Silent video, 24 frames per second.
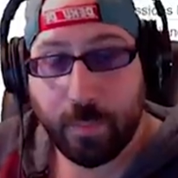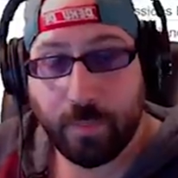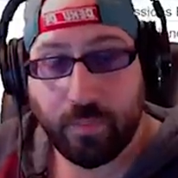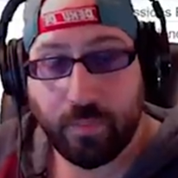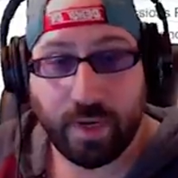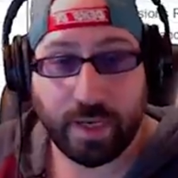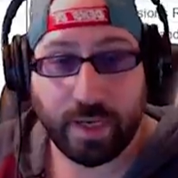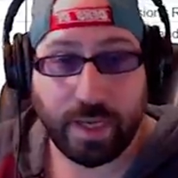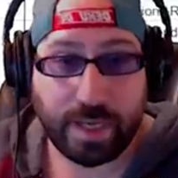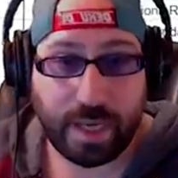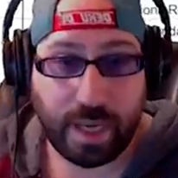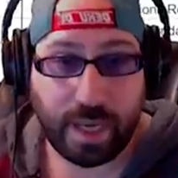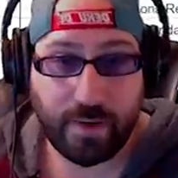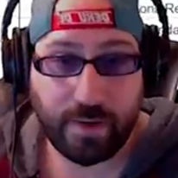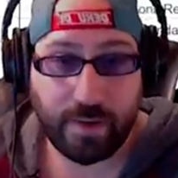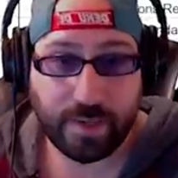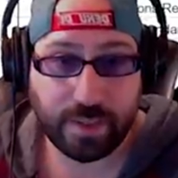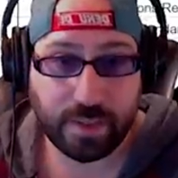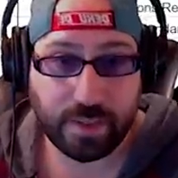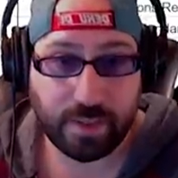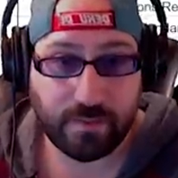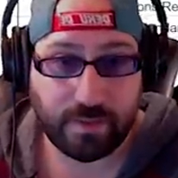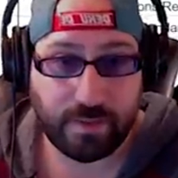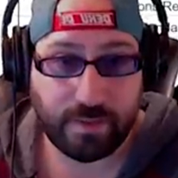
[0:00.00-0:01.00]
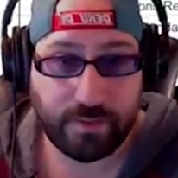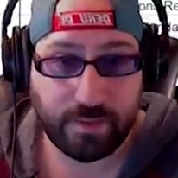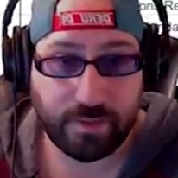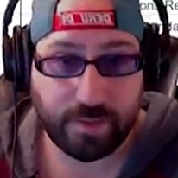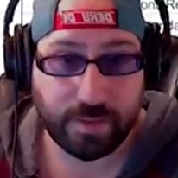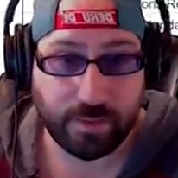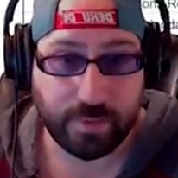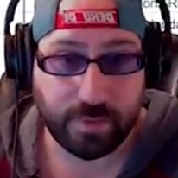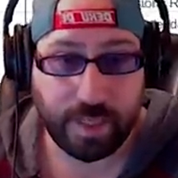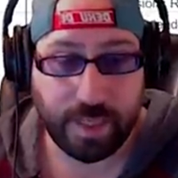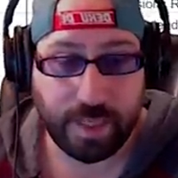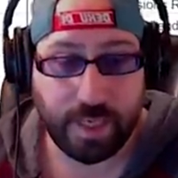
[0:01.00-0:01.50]
bring a character to level
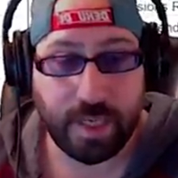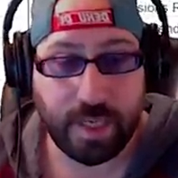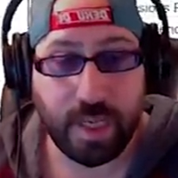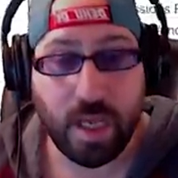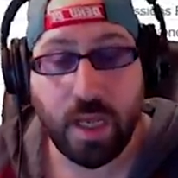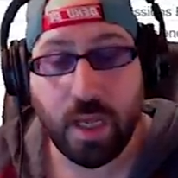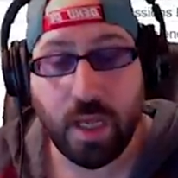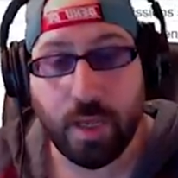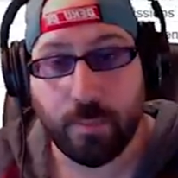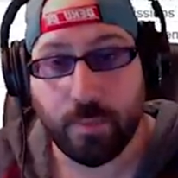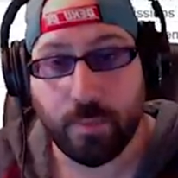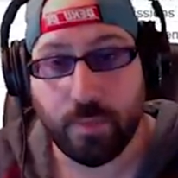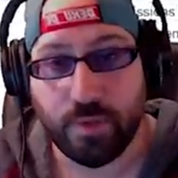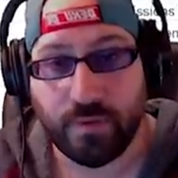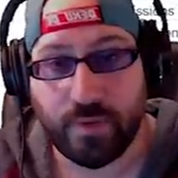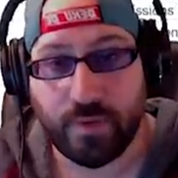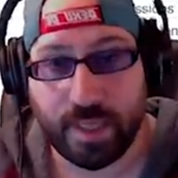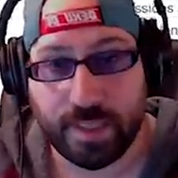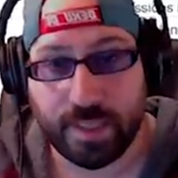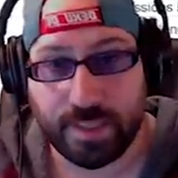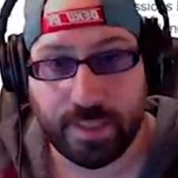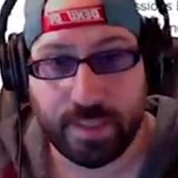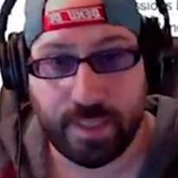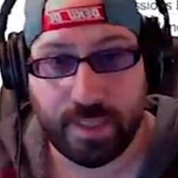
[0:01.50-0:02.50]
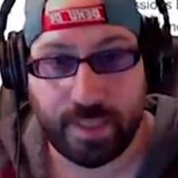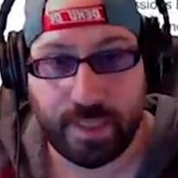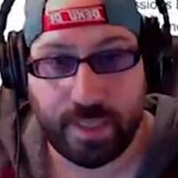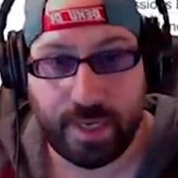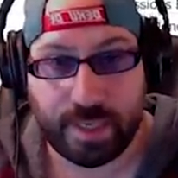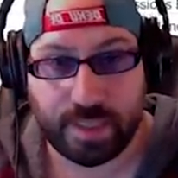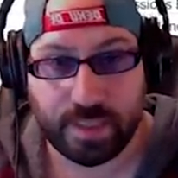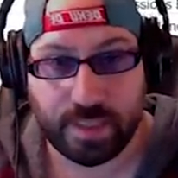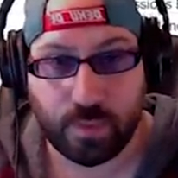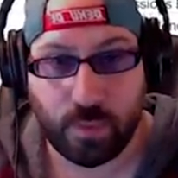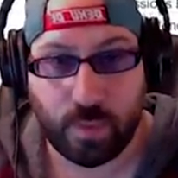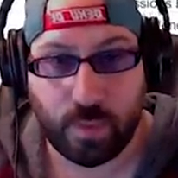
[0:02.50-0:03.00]
3 move on to the
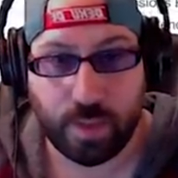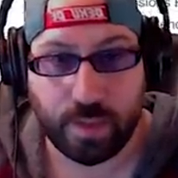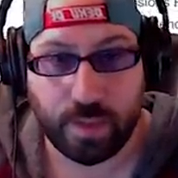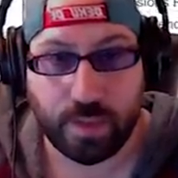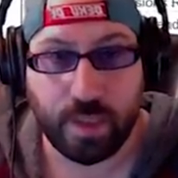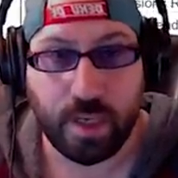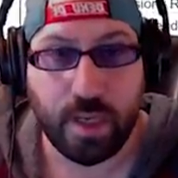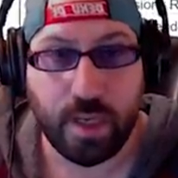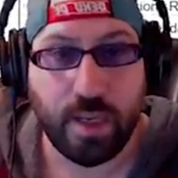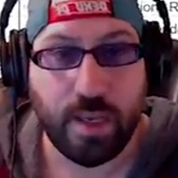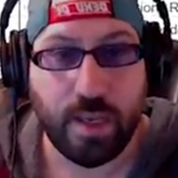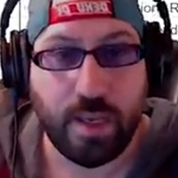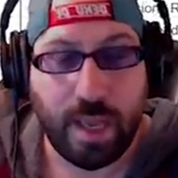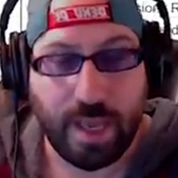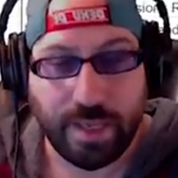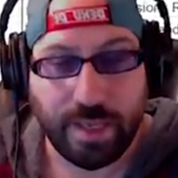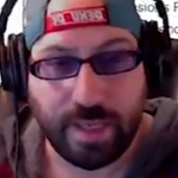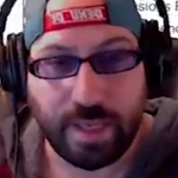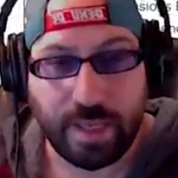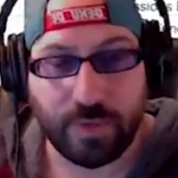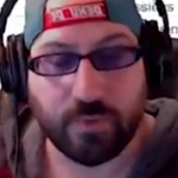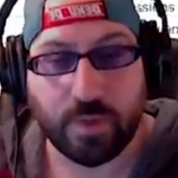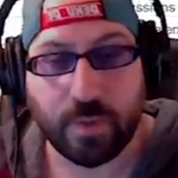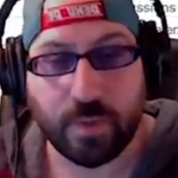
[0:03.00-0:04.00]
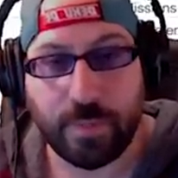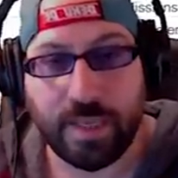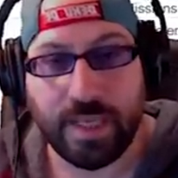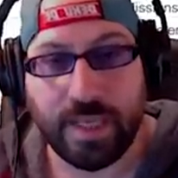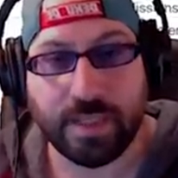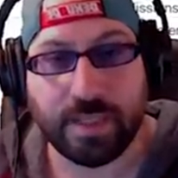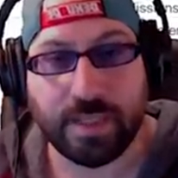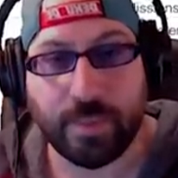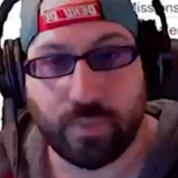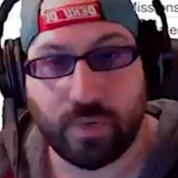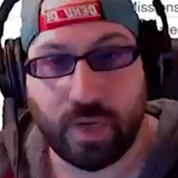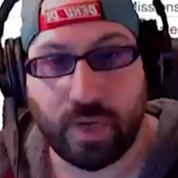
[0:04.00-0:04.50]
next one and then
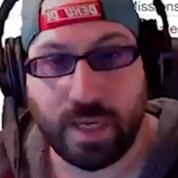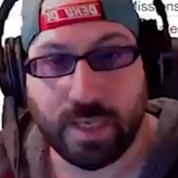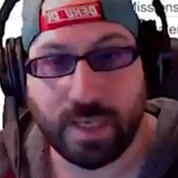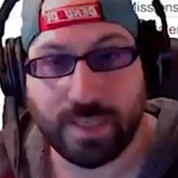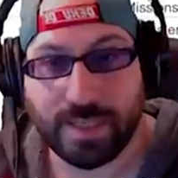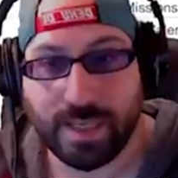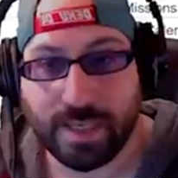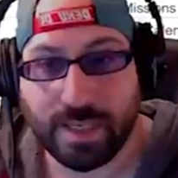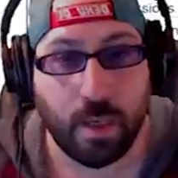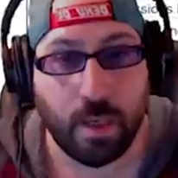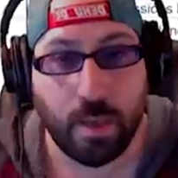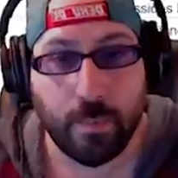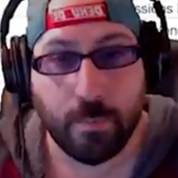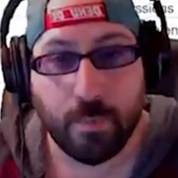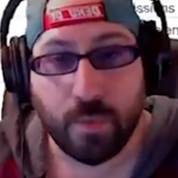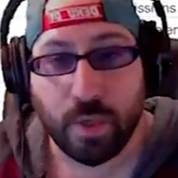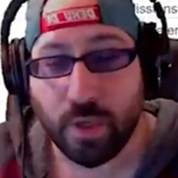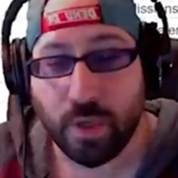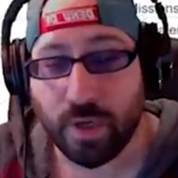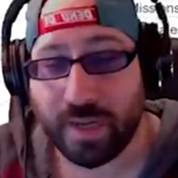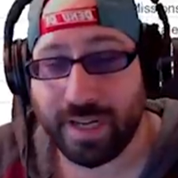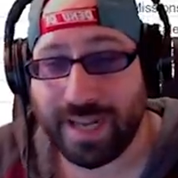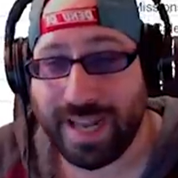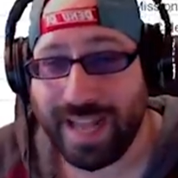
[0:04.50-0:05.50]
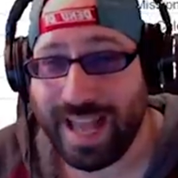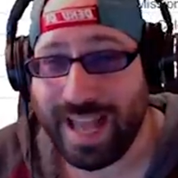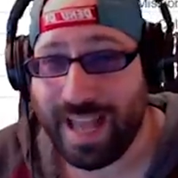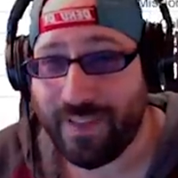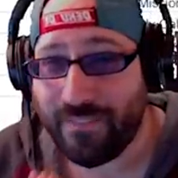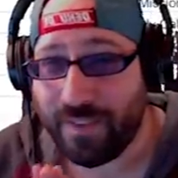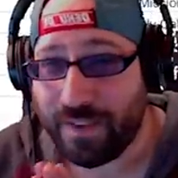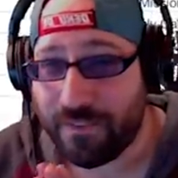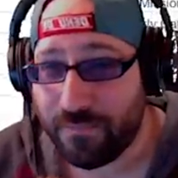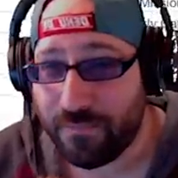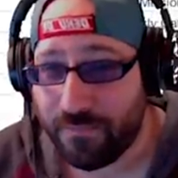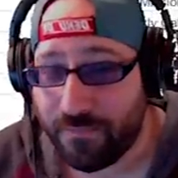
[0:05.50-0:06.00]
repeat the process you're going to
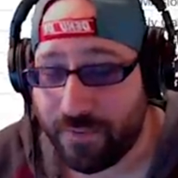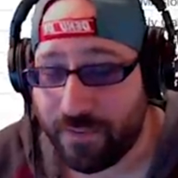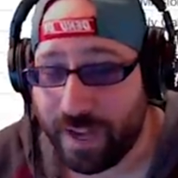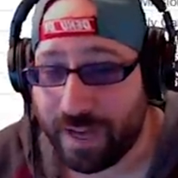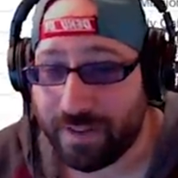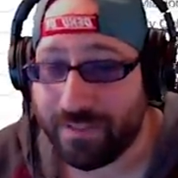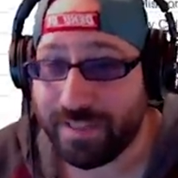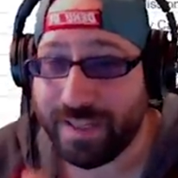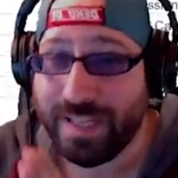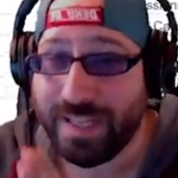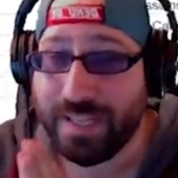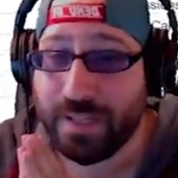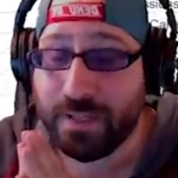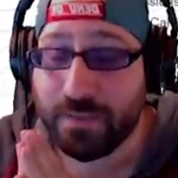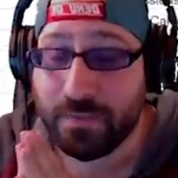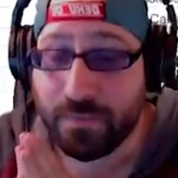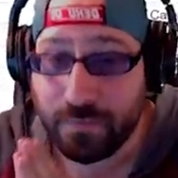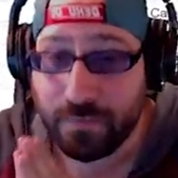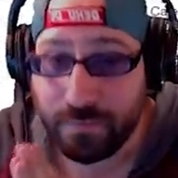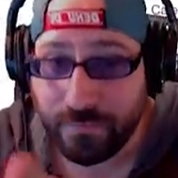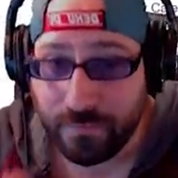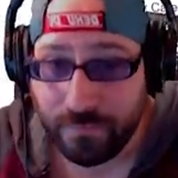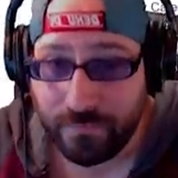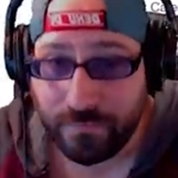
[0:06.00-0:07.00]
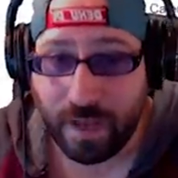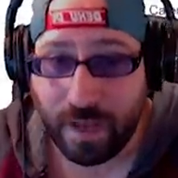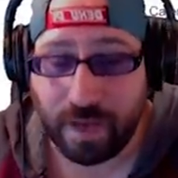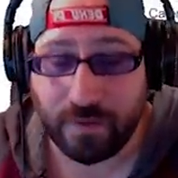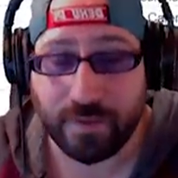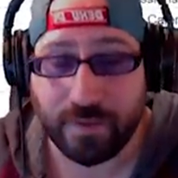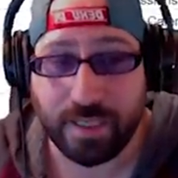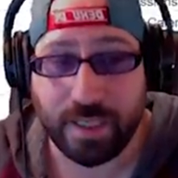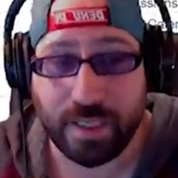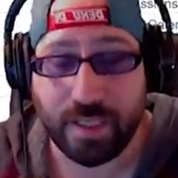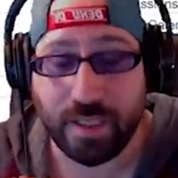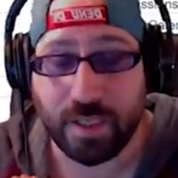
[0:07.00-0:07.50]
have a very
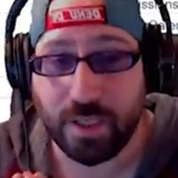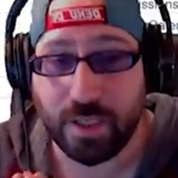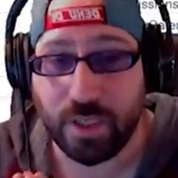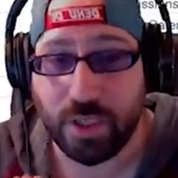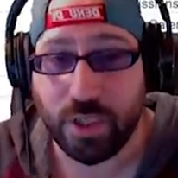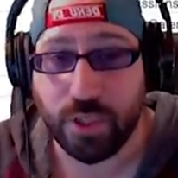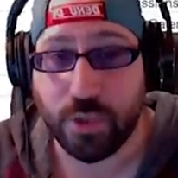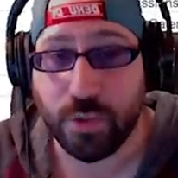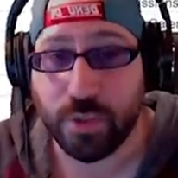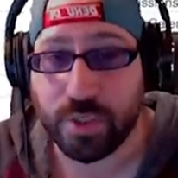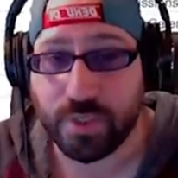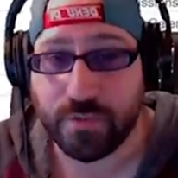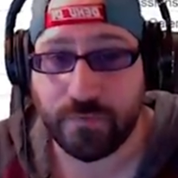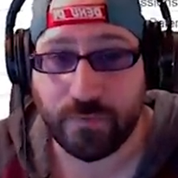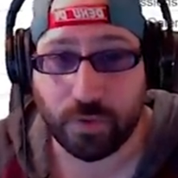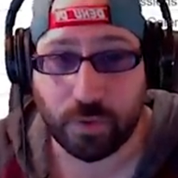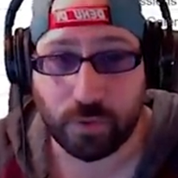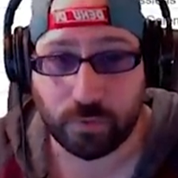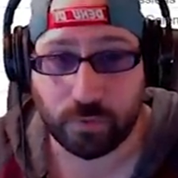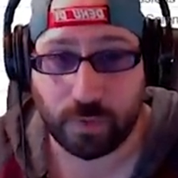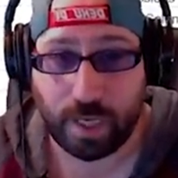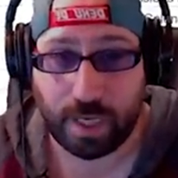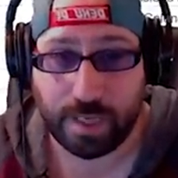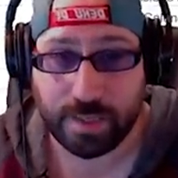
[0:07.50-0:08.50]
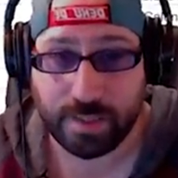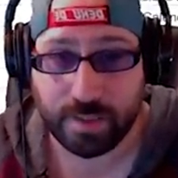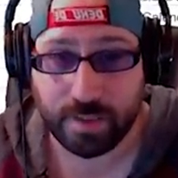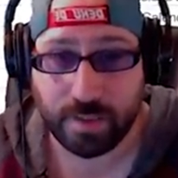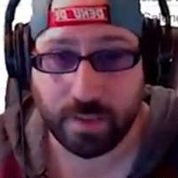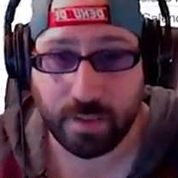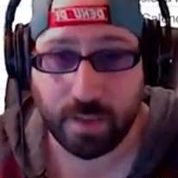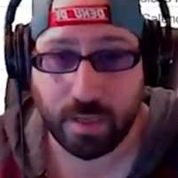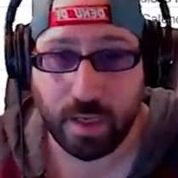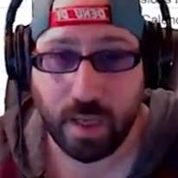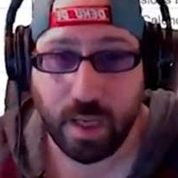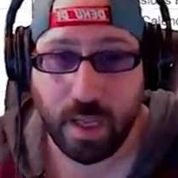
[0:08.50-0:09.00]
very useful
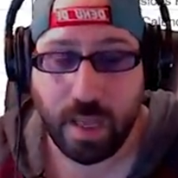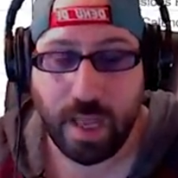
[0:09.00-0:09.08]
roster